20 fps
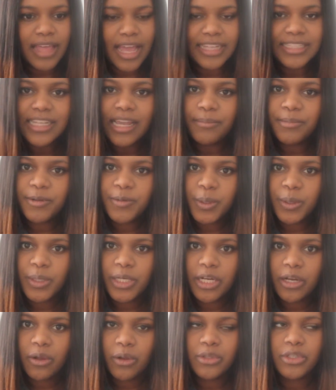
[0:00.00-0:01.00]
that type of
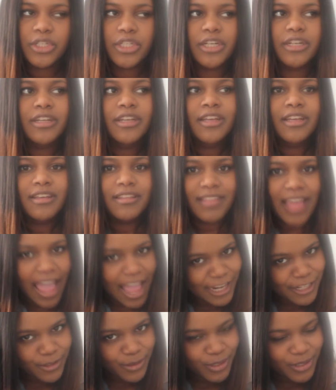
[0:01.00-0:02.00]
Korean culture, the
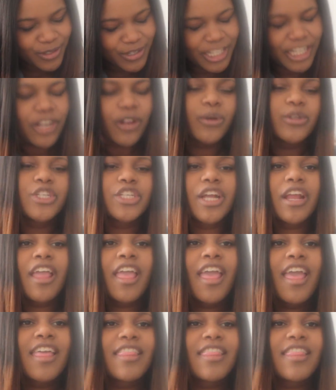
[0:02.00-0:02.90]
actual Korean culture,